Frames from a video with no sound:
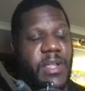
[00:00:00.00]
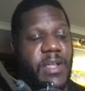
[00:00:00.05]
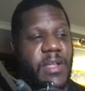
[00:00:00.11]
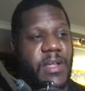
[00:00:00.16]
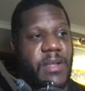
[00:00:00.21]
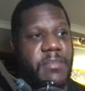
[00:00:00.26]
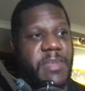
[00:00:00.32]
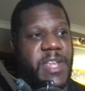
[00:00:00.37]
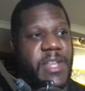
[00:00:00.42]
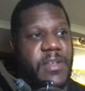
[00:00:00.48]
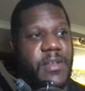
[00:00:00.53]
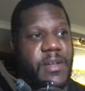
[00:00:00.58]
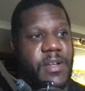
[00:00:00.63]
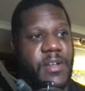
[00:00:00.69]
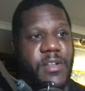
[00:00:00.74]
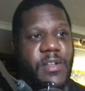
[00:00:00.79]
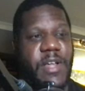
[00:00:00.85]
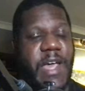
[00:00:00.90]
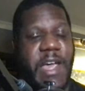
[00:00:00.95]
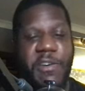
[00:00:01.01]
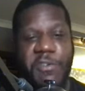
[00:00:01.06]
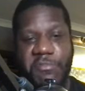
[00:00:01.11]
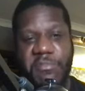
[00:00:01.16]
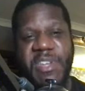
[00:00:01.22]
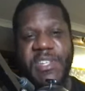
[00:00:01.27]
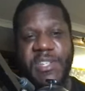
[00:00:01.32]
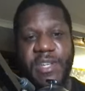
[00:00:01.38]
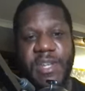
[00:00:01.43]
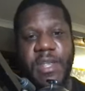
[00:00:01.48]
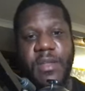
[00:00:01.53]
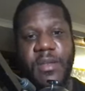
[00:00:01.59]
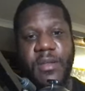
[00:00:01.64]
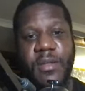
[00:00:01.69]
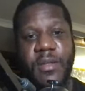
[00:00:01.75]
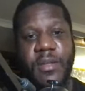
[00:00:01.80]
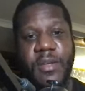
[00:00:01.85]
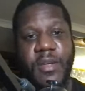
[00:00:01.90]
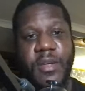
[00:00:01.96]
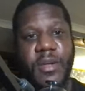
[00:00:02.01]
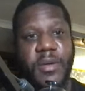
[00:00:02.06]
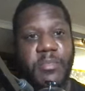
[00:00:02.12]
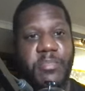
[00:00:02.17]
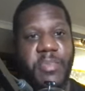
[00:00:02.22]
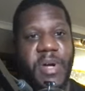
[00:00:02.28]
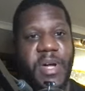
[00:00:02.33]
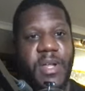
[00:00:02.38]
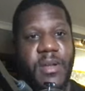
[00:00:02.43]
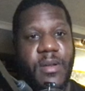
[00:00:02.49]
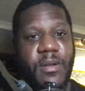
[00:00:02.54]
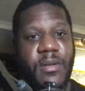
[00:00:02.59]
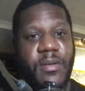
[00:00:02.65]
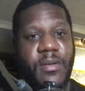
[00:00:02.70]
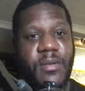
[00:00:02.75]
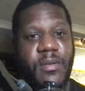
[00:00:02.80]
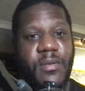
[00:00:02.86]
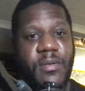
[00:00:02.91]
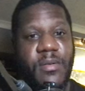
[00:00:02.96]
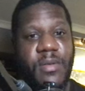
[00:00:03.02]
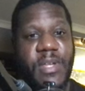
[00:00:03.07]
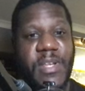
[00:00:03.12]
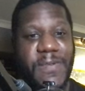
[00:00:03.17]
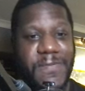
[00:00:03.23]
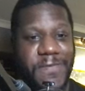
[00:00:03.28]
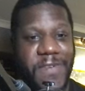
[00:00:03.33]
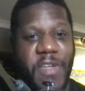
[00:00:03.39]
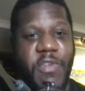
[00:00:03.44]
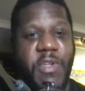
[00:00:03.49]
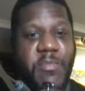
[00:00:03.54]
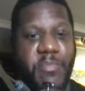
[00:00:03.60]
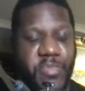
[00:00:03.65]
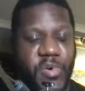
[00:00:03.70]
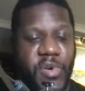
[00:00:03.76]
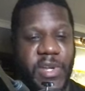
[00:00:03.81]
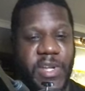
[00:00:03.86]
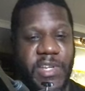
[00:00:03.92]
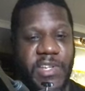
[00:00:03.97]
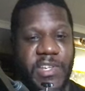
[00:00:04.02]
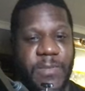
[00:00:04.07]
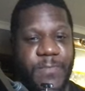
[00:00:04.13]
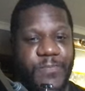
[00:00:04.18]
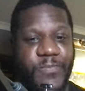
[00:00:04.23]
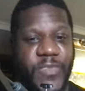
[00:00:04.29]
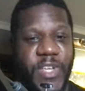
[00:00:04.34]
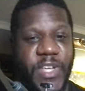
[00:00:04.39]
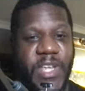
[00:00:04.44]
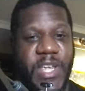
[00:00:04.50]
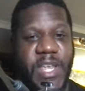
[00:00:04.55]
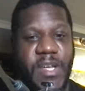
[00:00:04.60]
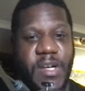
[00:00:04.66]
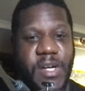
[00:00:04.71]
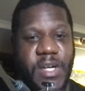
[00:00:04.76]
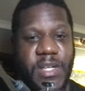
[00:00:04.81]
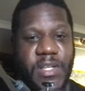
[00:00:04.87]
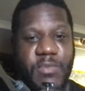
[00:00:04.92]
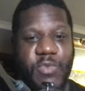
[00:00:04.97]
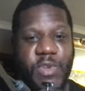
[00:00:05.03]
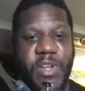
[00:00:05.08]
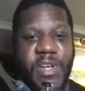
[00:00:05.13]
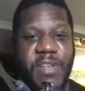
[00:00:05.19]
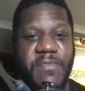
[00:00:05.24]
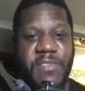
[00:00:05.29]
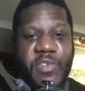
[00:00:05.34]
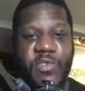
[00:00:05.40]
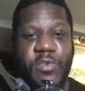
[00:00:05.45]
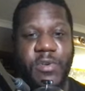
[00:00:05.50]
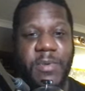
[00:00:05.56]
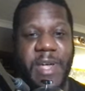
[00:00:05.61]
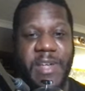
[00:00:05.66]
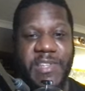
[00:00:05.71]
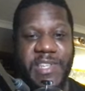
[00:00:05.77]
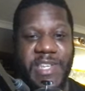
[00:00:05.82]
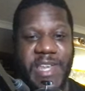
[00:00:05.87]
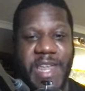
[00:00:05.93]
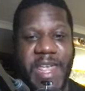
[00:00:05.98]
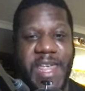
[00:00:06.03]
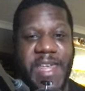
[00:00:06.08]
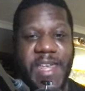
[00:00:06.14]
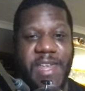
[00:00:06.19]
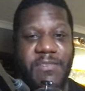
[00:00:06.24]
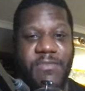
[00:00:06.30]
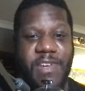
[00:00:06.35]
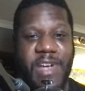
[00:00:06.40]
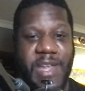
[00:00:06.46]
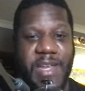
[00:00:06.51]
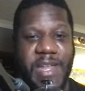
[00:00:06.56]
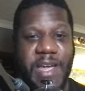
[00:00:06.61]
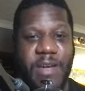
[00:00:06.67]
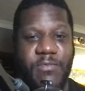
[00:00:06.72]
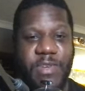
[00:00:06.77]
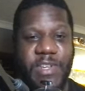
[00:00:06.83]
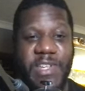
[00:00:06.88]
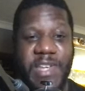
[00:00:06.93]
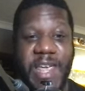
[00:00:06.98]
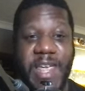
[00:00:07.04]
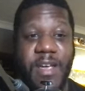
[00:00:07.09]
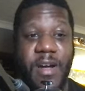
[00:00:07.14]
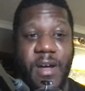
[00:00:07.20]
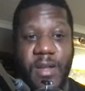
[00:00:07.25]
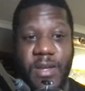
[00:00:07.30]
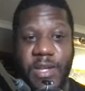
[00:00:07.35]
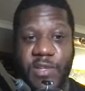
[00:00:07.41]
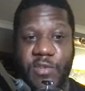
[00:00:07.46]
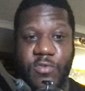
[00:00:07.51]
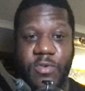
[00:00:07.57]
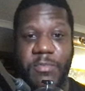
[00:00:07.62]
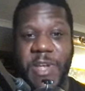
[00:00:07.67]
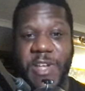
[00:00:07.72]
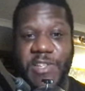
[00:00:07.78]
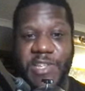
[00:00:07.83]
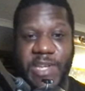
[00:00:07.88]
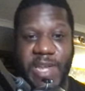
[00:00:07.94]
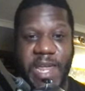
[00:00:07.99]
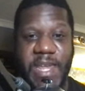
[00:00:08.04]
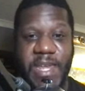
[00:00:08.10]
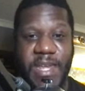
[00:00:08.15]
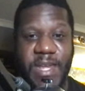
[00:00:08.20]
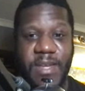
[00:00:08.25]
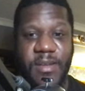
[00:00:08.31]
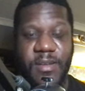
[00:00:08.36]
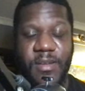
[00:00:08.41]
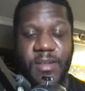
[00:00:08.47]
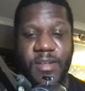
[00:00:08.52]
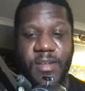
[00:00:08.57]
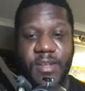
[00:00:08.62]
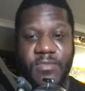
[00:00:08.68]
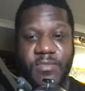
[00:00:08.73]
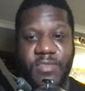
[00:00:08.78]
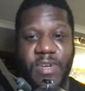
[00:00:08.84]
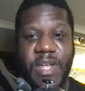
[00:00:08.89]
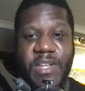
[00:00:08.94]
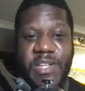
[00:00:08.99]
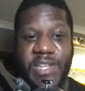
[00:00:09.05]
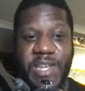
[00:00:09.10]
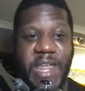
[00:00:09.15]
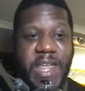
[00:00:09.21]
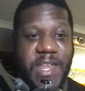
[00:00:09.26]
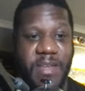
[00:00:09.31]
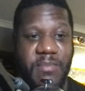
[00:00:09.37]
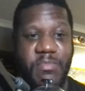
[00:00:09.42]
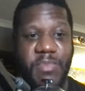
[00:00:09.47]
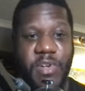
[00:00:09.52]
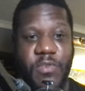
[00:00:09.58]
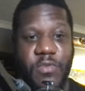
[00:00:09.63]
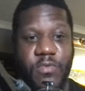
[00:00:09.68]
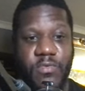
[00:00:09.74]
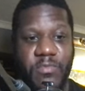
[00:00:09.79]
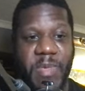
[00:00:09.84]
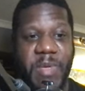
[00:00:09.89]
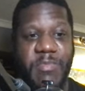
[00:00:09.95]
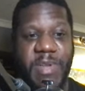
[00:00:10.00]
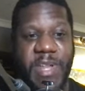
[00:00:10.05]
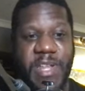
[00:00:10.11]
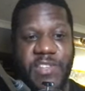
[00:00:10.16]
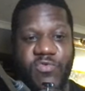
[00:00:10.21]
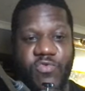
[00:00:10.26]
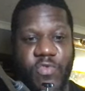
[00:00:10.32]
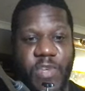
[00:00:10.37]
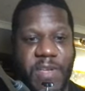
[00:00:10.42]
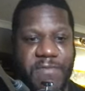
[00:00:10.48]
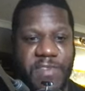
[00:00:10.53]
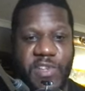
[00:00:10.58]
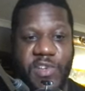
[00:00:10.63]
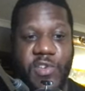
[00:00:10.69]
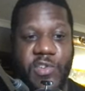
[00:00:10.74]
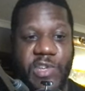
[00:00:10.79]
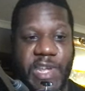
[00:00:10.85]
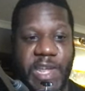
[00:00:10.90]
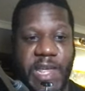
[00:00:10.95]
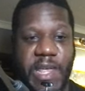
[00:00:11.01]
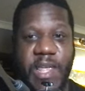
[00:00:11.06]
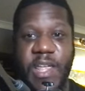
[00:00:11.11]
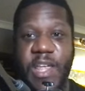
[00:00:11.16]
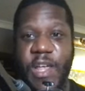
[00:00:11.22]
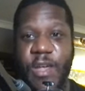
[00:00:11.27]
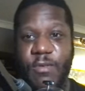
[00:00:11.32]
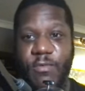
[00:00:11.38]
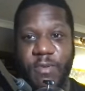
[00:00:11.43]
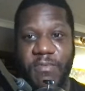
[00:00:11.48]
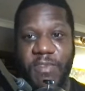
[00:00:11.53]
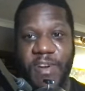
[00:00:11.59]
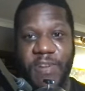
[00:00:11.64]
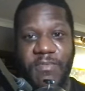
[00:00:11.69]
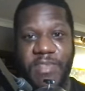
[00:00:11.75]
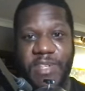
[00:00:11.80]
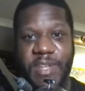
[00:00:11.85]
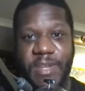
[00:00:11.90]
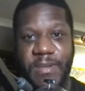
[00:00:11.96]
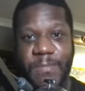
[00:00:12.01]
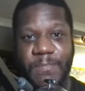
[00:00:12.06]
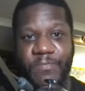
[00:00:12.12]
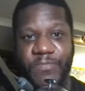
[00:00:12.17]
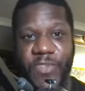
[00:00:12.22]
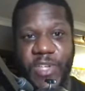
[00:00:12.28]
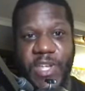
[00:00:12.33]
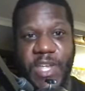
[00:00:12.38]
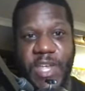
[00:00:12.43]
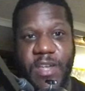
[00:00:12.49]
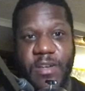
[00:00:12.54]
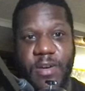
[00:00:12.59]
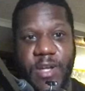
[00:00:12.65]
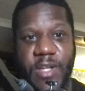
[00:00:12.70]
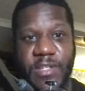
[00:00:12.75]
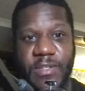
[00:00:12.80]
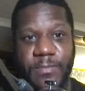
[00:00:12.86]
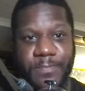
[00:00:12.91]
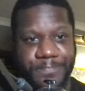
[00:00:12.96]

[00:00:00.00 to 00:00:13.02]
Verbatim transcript: mean, I don't know how I missed it, but it's very bullish. Okay, guys, we're not even talking about staking right now, which they are. They're talking about staking, right? A staking model. Remember, there's revenue share with OPSEC. Okay, guys.